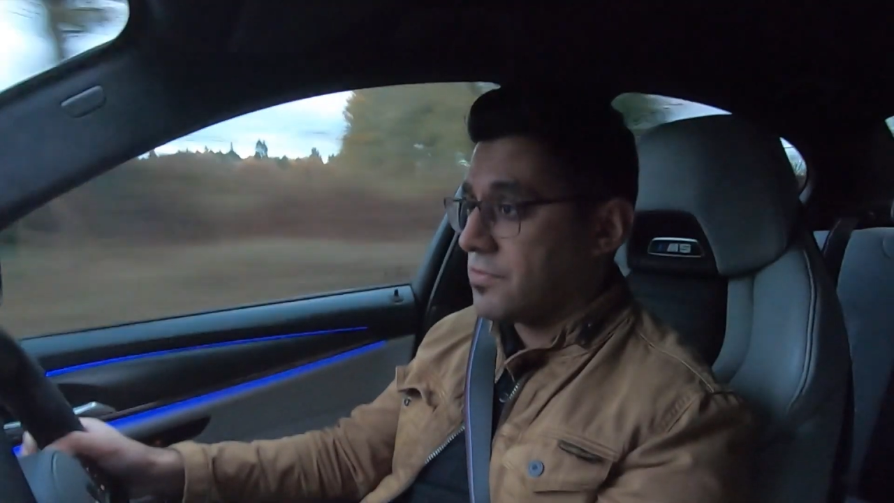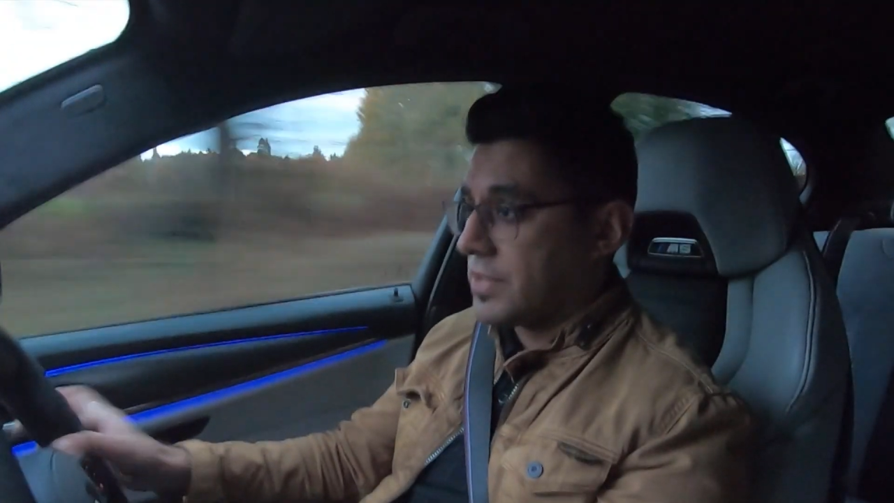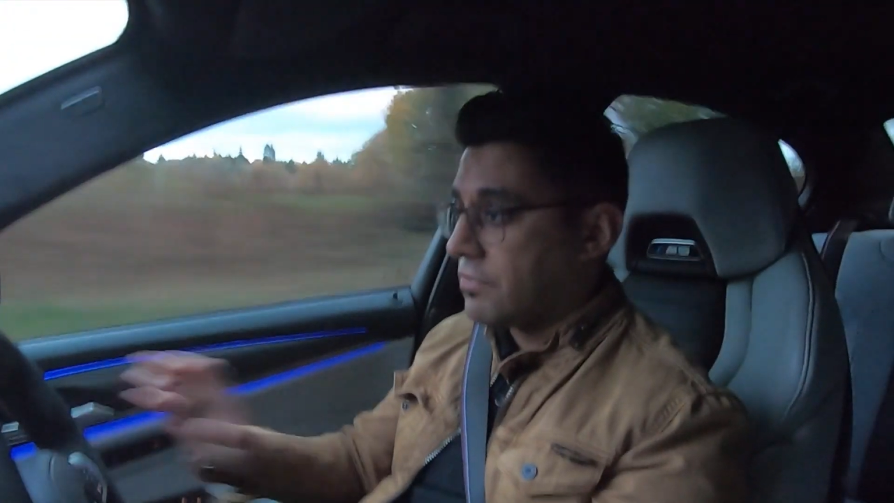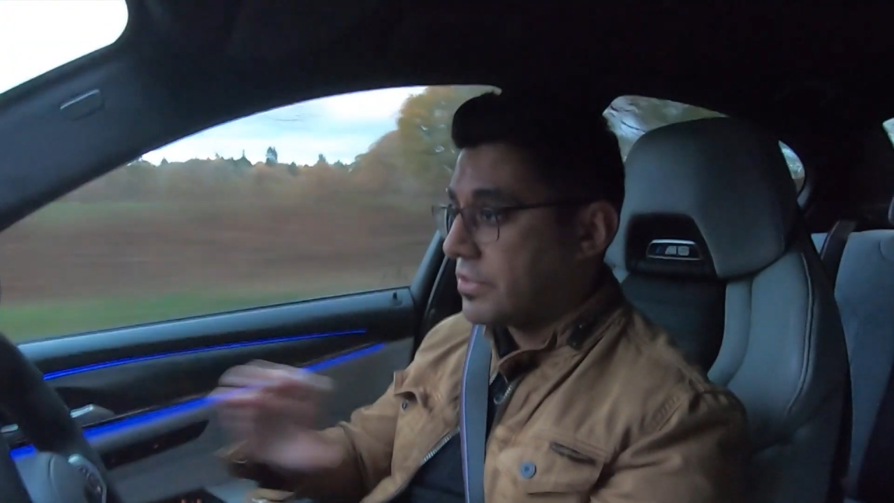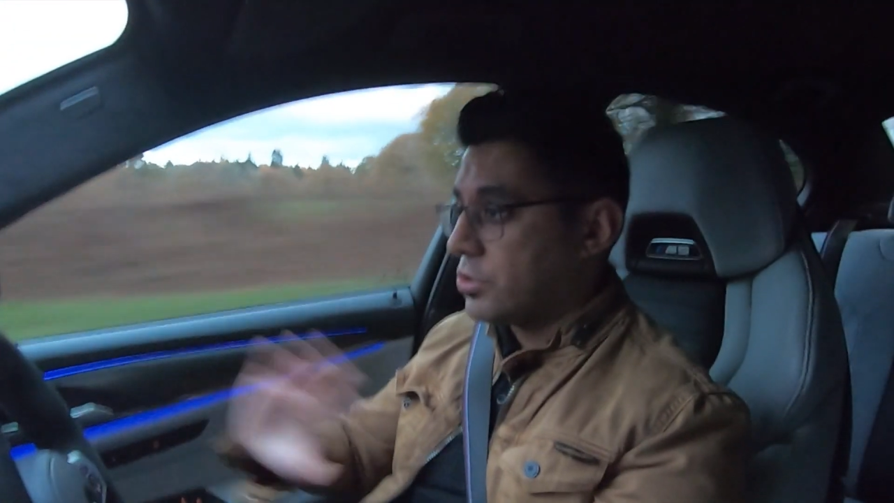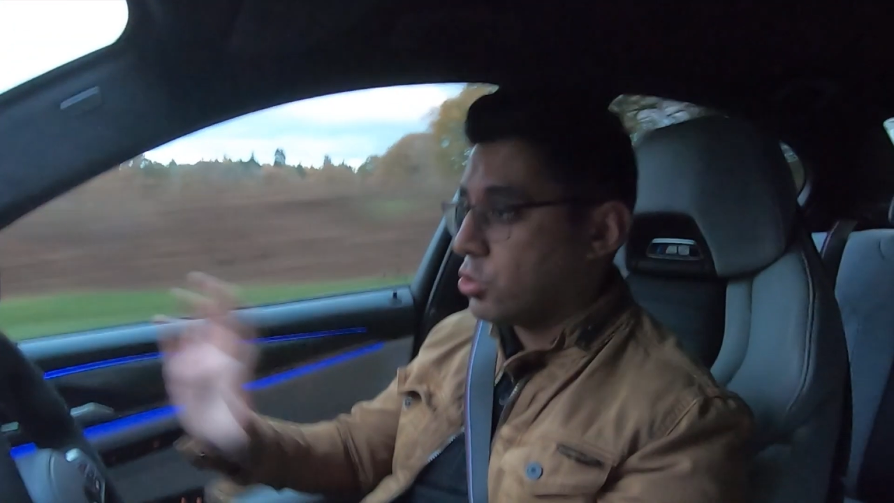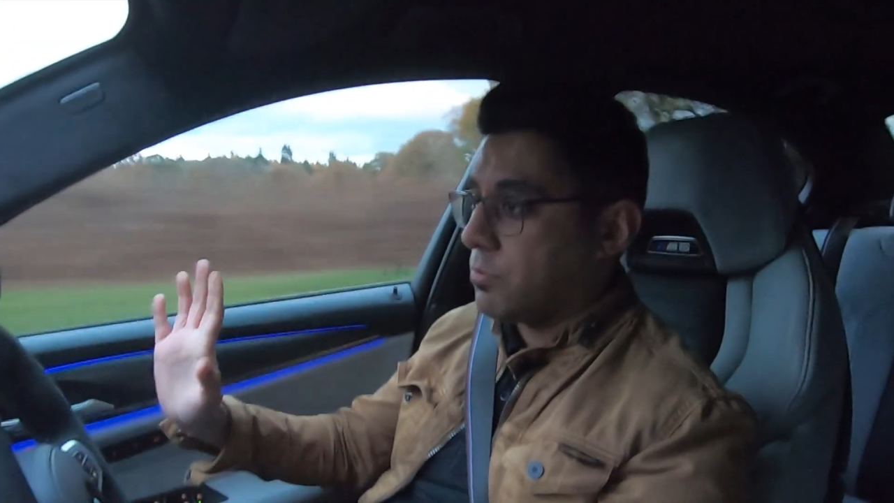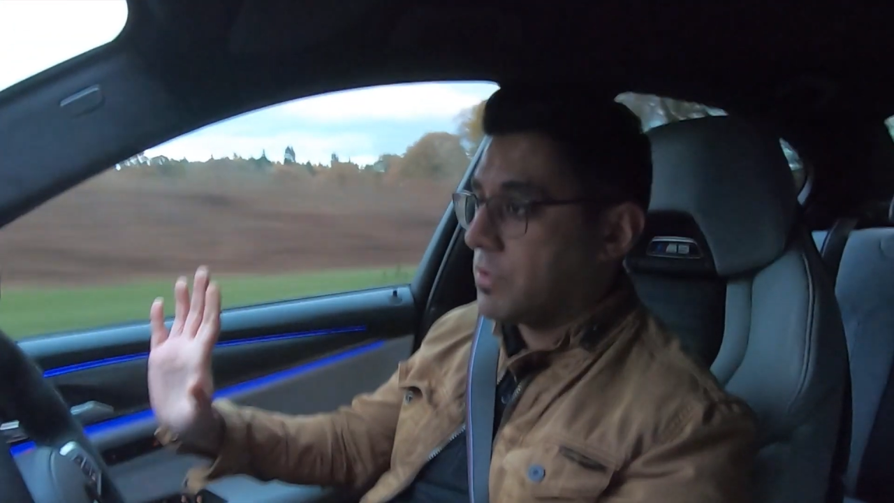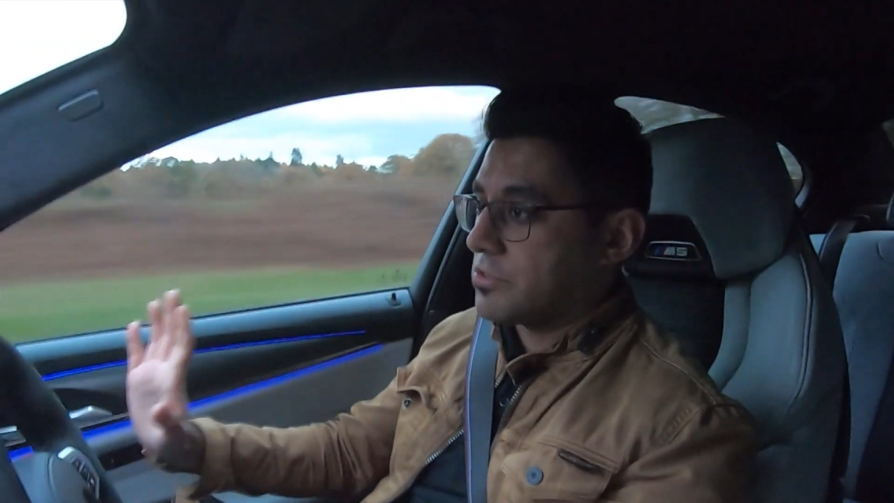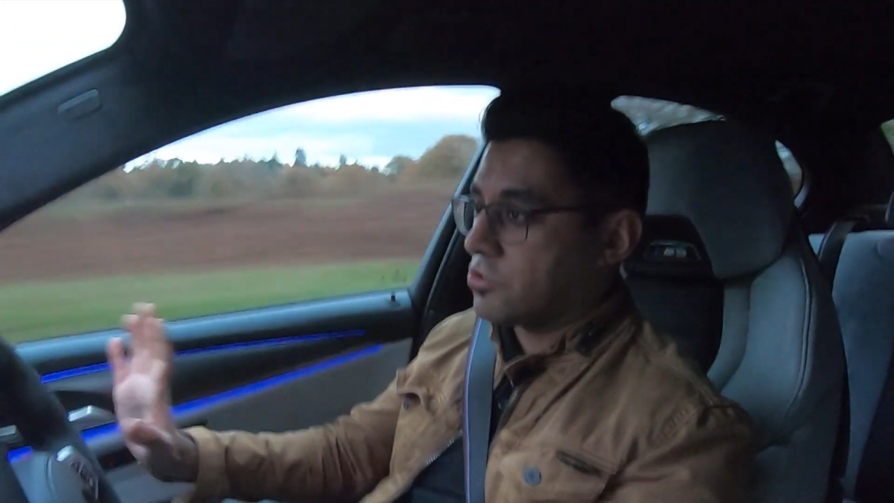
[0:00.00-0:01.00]
even in
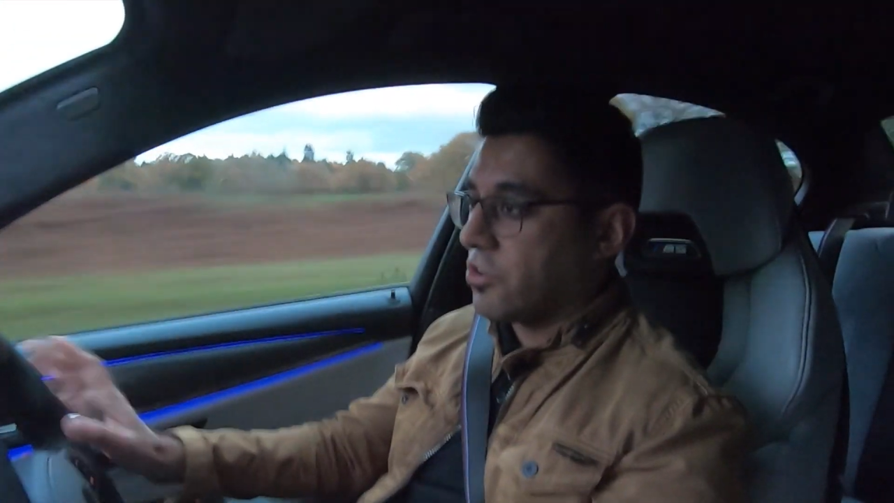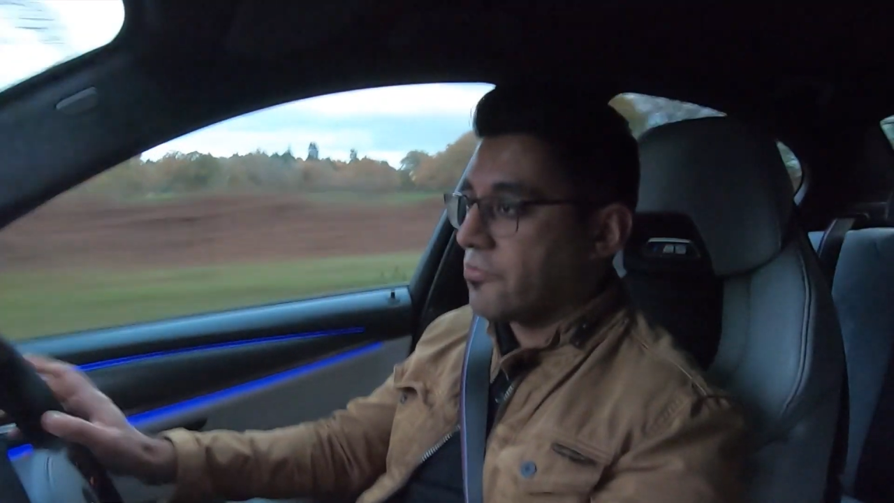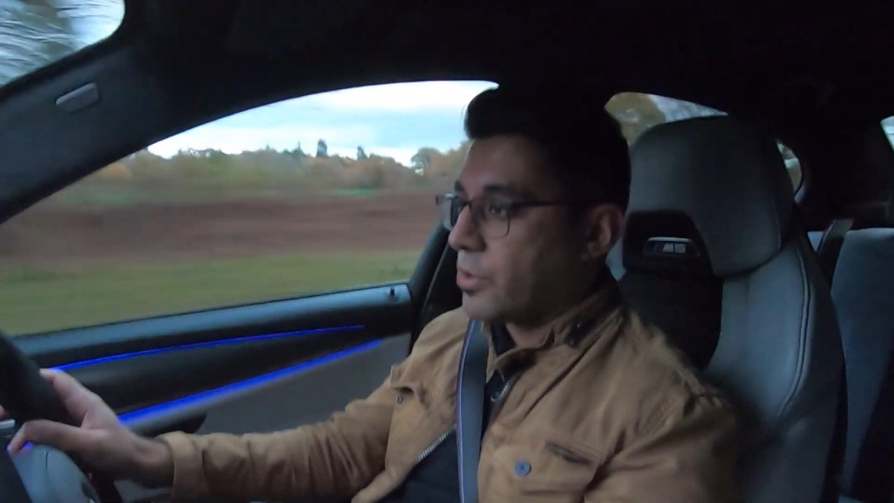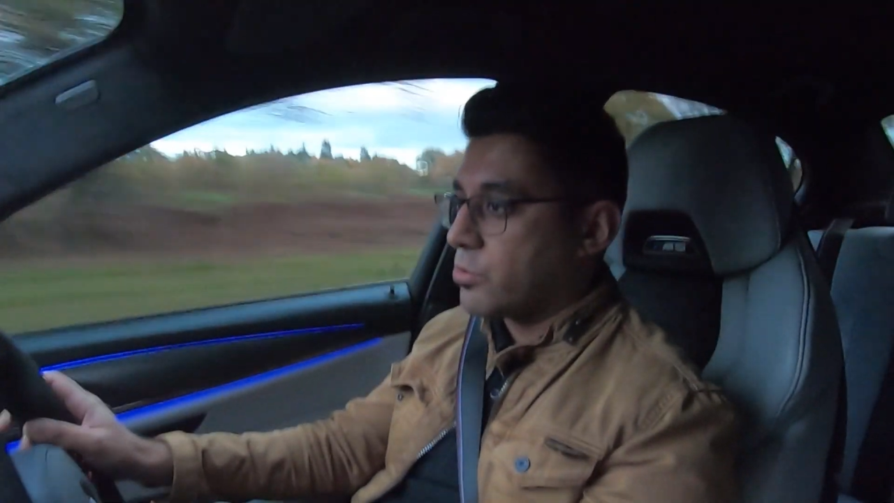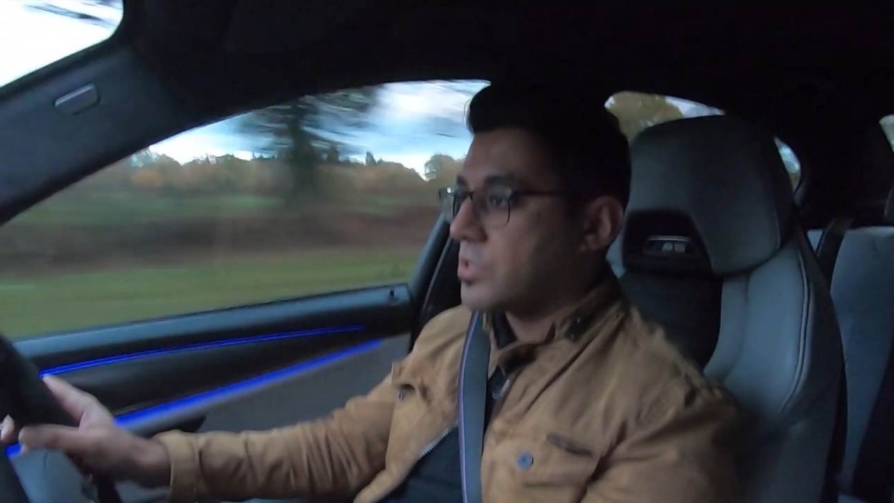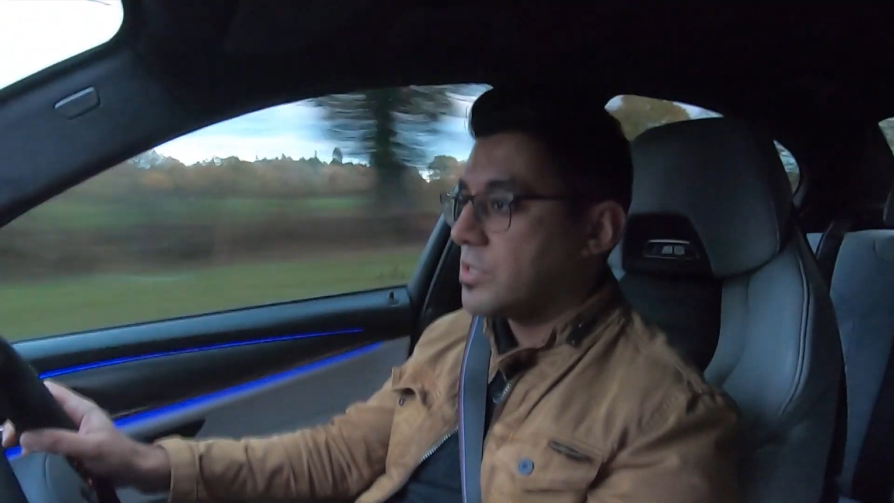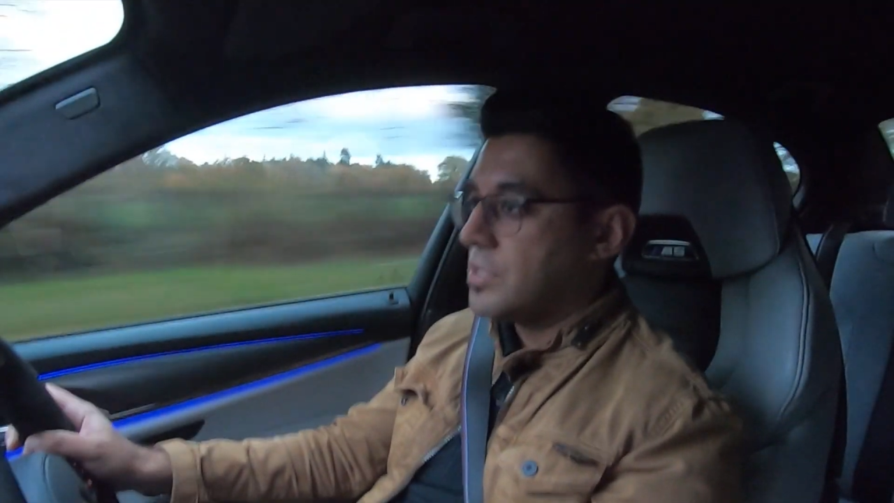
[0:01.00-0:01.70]
normal drive mode.